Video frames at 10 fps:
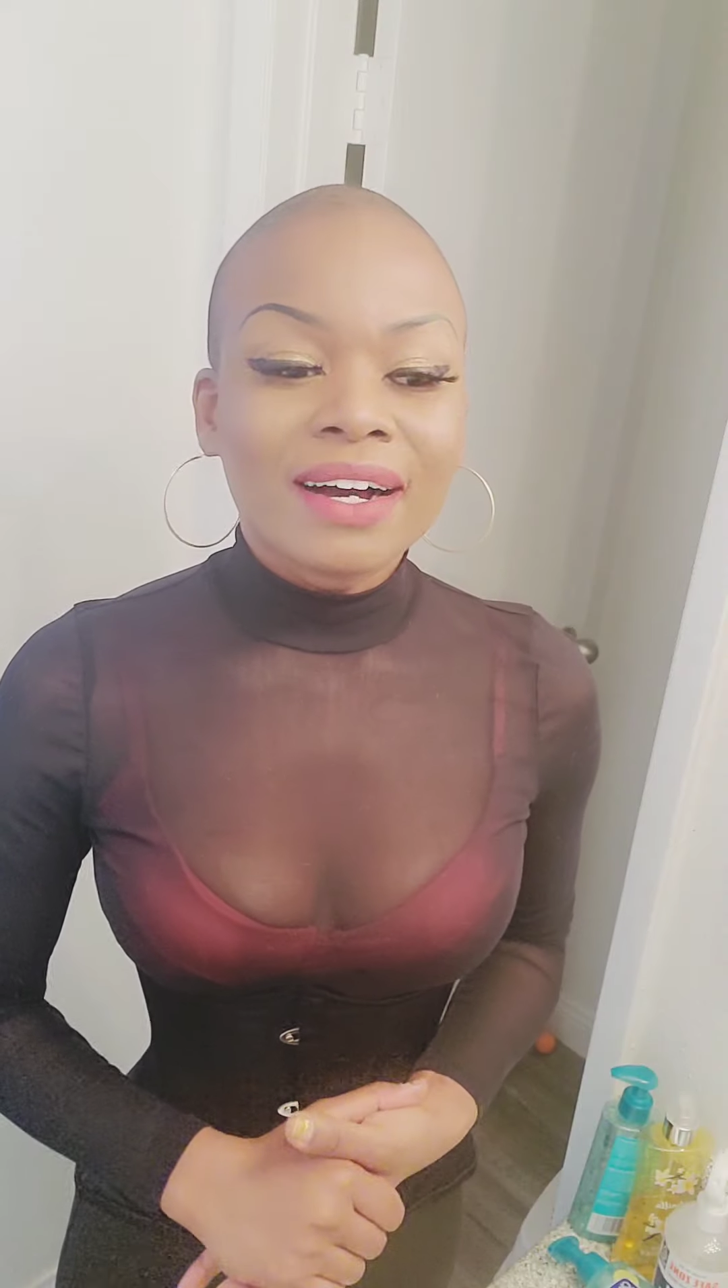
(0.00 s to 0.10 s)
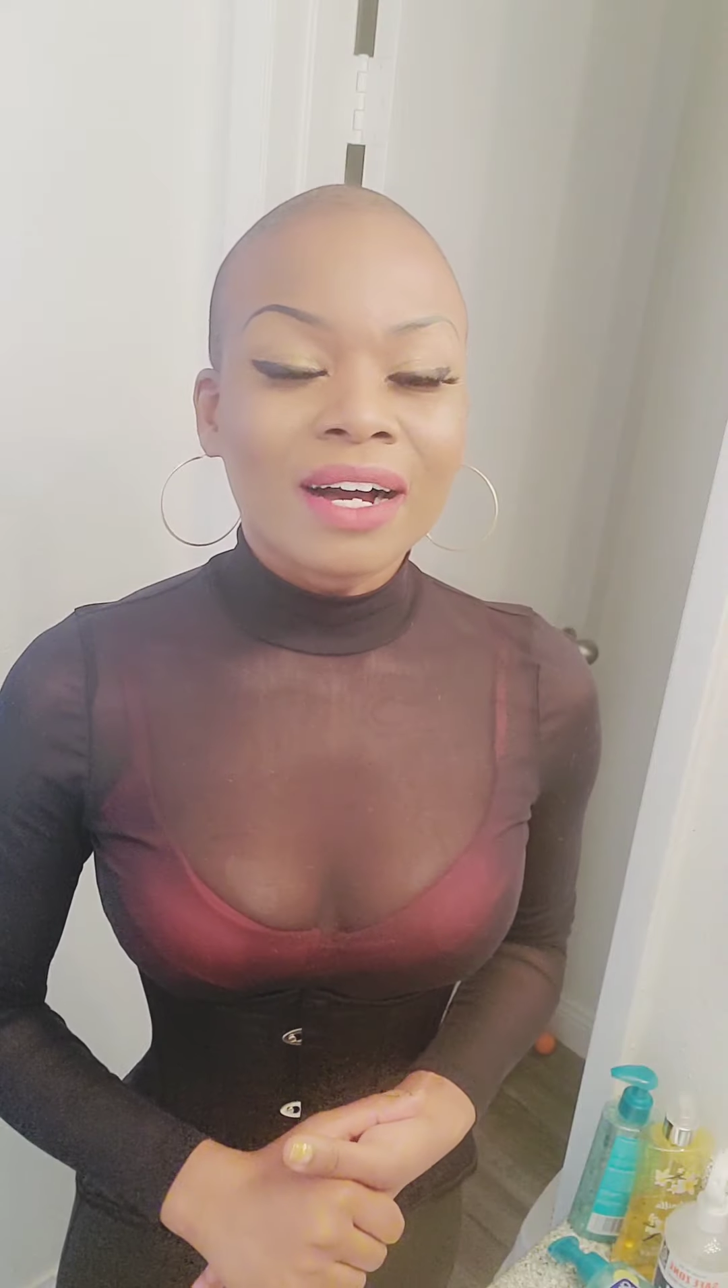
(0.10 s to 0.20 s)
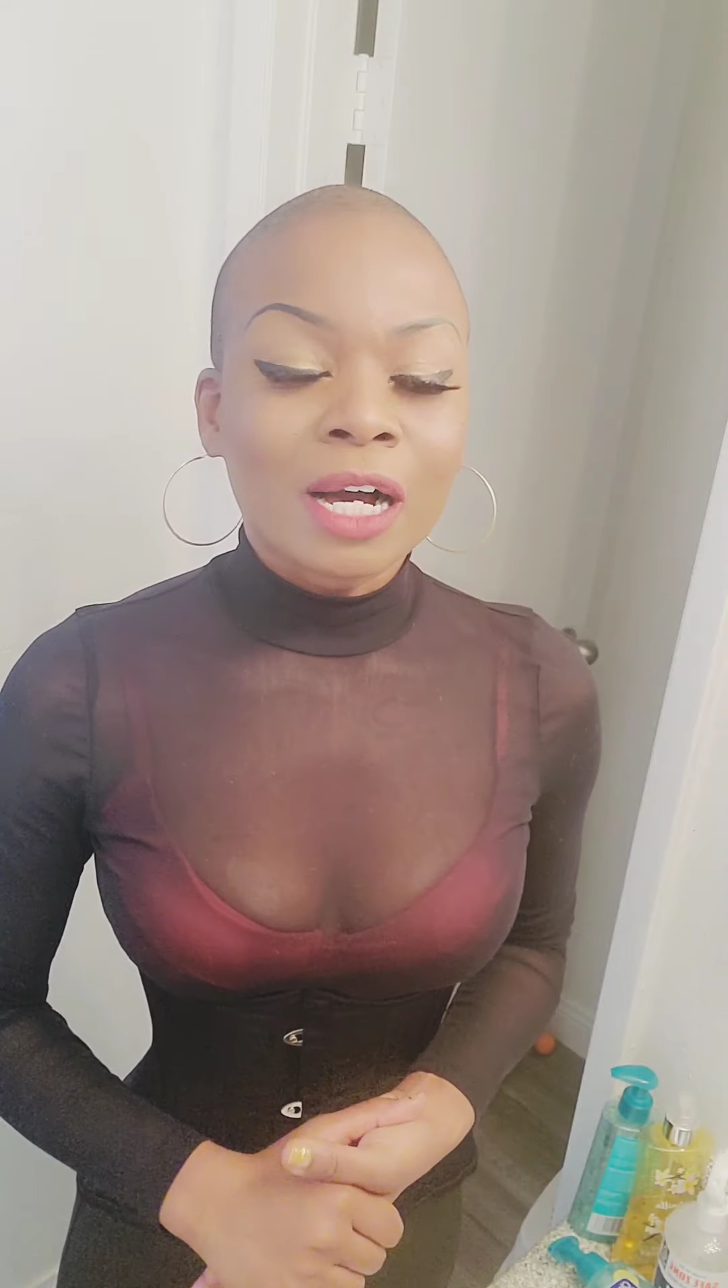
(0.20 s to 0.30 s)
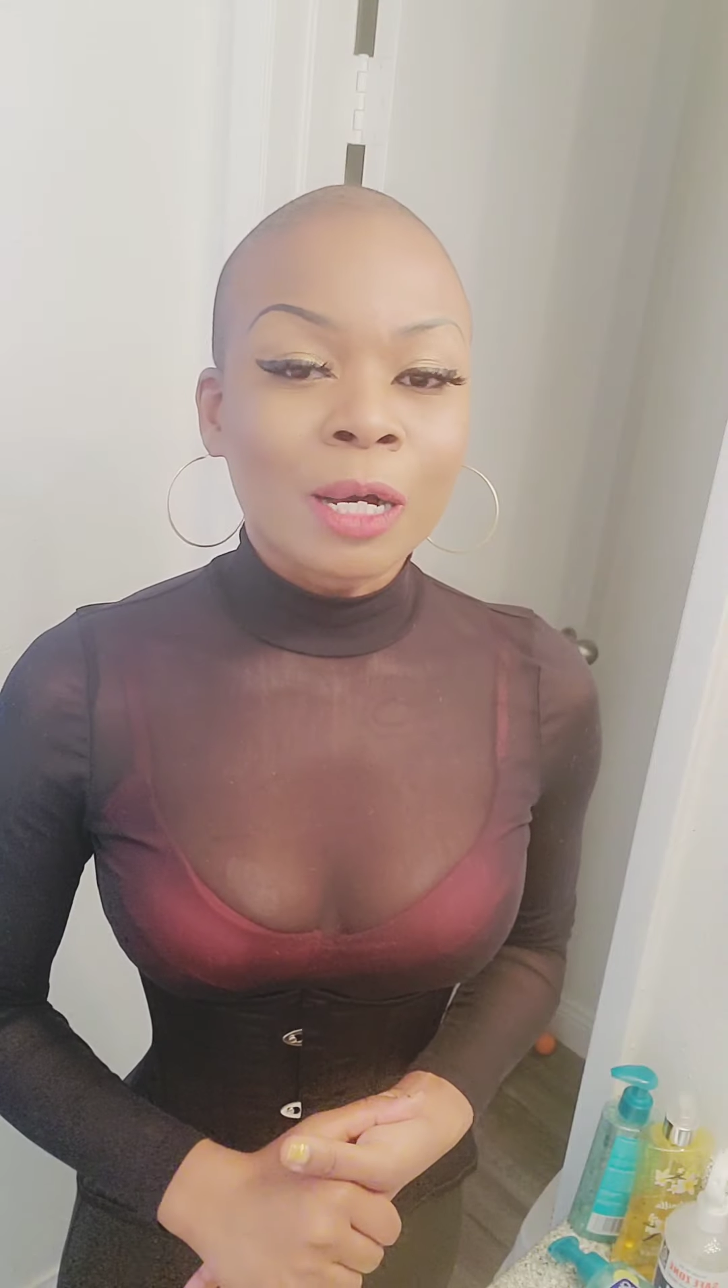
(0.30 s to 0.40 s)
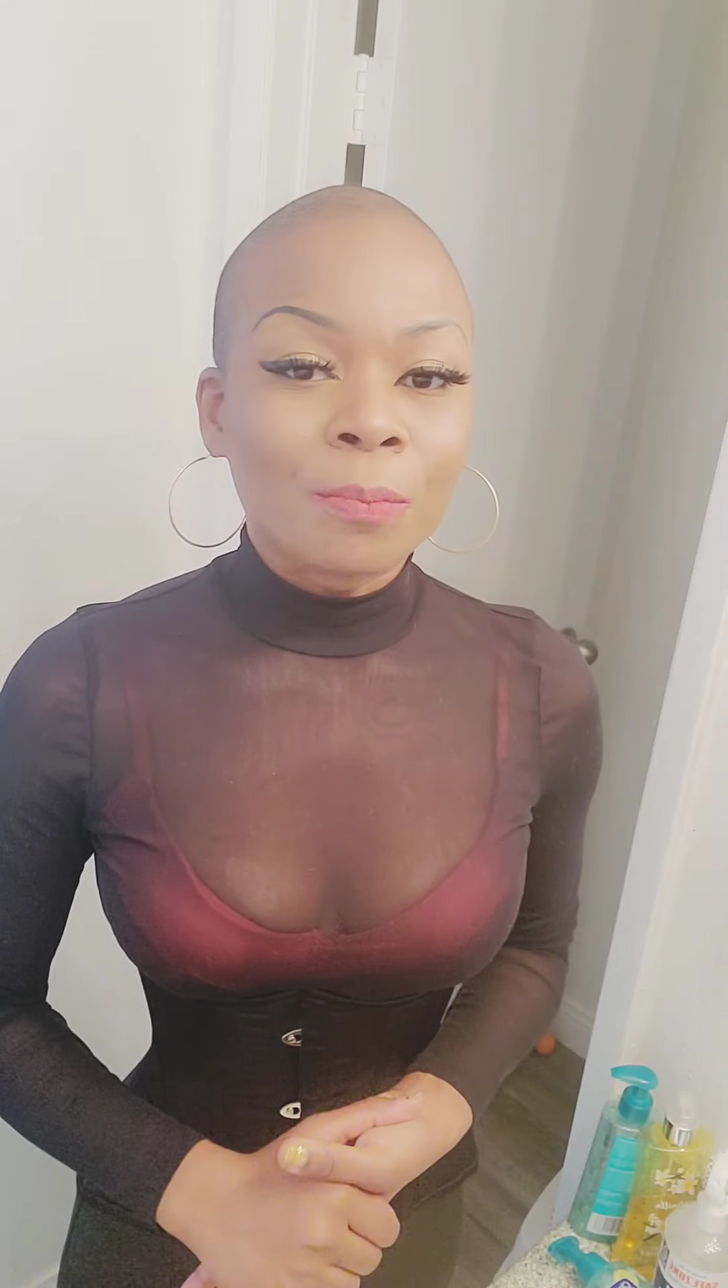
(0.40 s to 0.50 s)

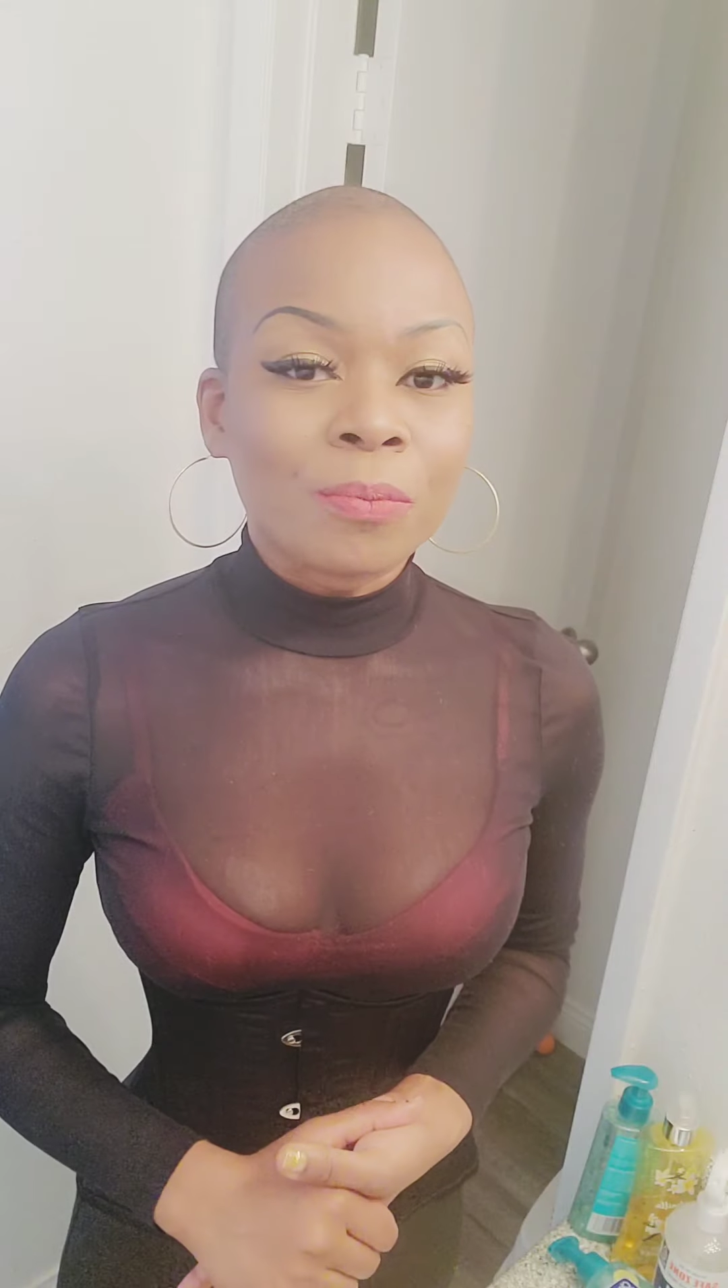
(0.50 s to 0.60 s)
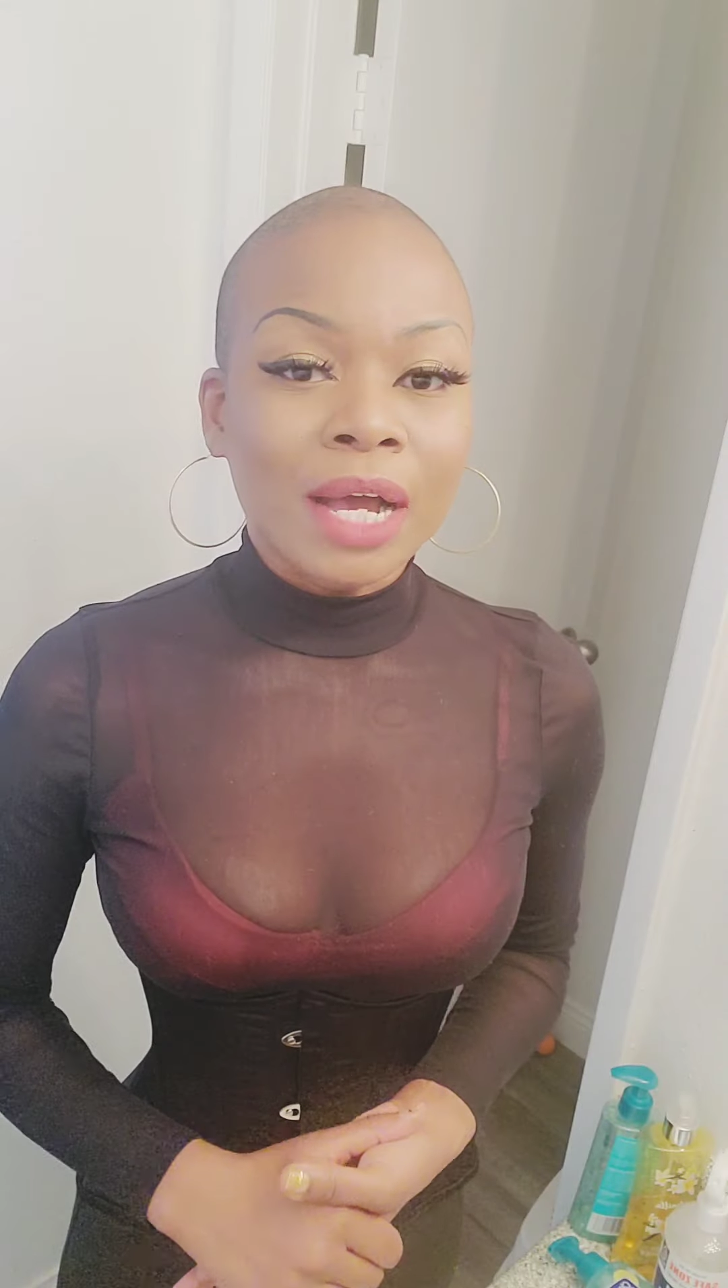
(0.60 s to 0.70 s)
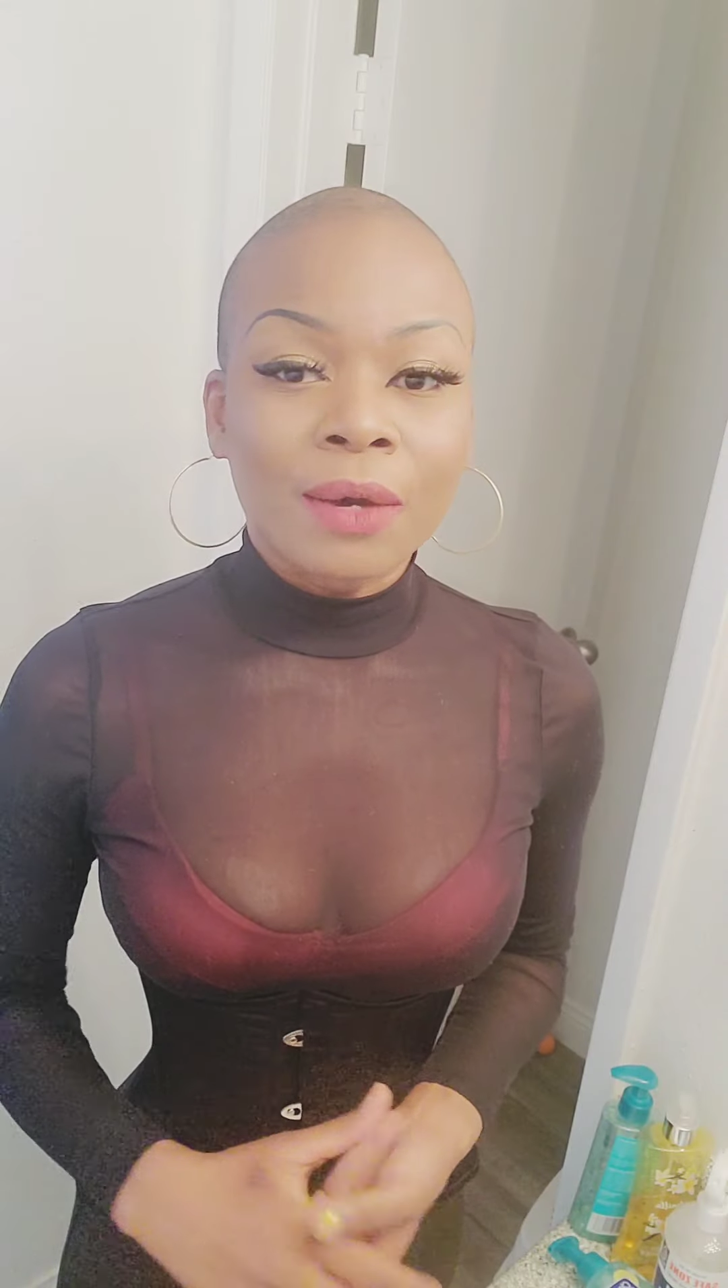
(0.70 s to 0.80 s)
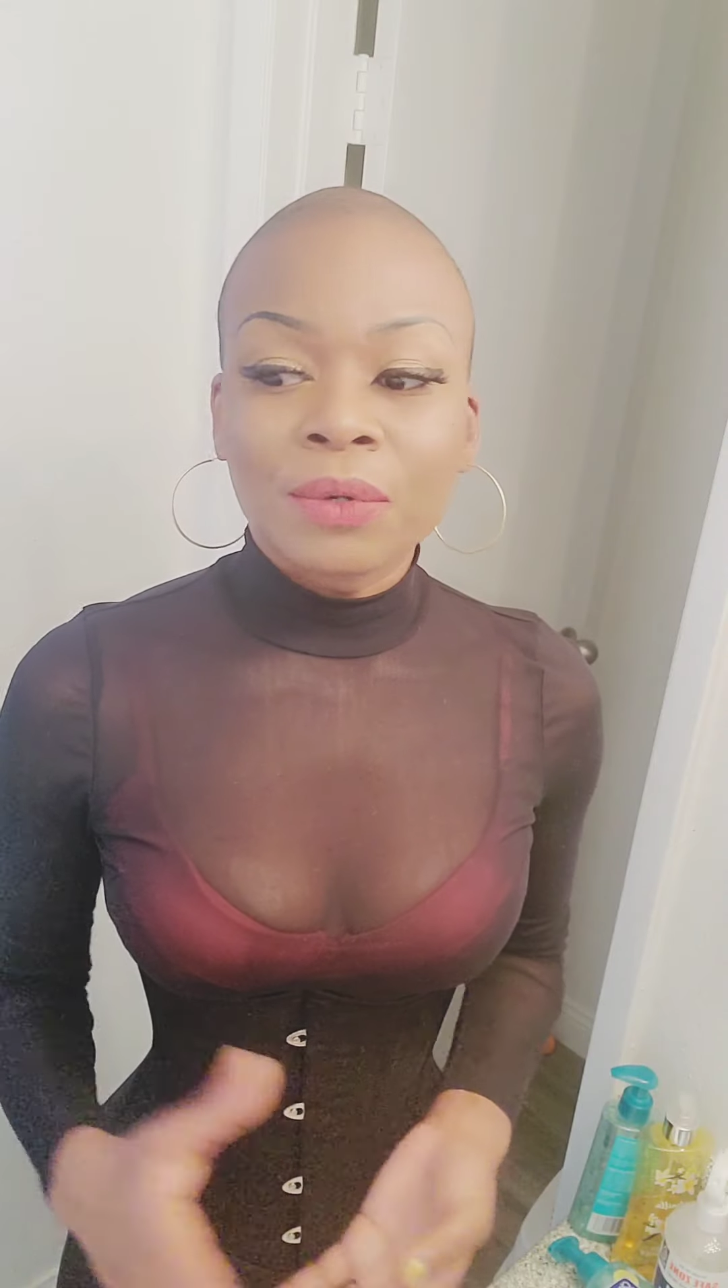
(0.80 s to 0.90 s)
I